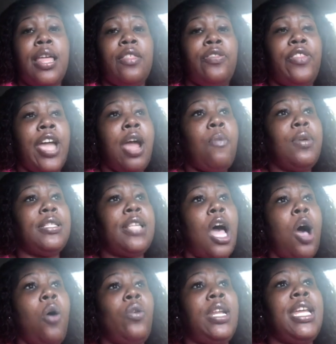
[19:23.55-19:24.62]
There was
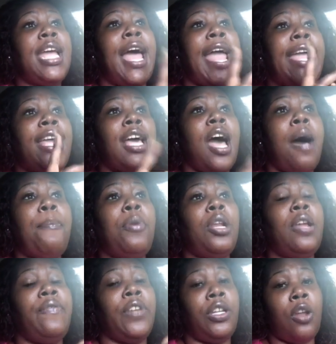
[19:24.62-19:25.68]
only a
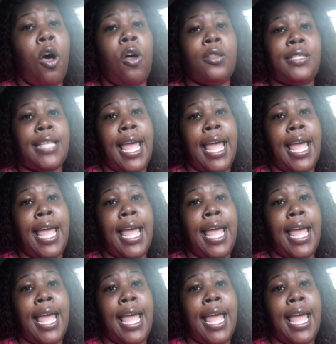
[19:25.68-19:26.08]
couple of adults